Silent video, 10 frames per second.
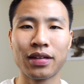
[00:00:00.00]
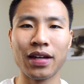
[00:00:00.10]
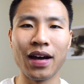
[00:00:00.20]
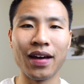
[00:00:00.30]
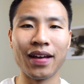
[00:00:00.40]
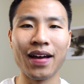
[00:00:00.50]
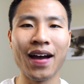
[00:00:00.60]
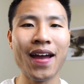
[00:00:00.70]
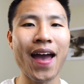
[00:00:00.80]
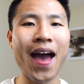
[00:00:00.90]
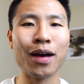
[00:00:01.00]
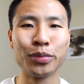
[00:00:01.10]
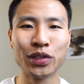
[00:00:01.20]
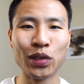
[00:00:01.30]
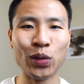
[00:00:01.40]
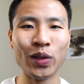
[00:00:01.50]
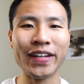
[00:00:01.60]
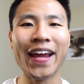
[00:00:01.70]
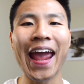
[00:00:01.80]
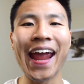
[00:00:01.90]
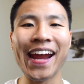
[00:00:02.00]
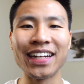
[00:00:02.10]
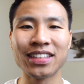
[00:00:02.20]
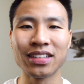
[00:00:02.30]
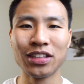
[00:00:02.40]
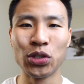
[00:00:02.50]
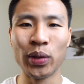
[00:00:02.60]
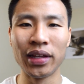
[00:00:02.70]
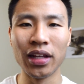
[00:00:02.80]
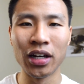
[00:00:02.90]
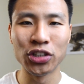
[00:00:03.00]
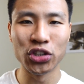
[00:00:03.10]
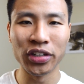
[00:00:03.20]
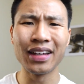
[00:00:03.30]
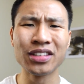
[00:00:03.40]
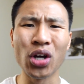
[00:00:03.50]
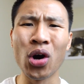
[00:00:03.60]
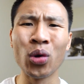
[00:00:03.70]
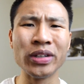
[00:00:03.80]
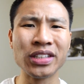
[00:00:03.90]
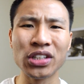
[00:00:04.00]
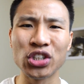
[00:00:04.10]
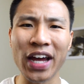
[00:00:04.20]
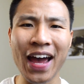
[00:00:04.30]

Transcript: God, I absolutely hate doing laundry. It's always such a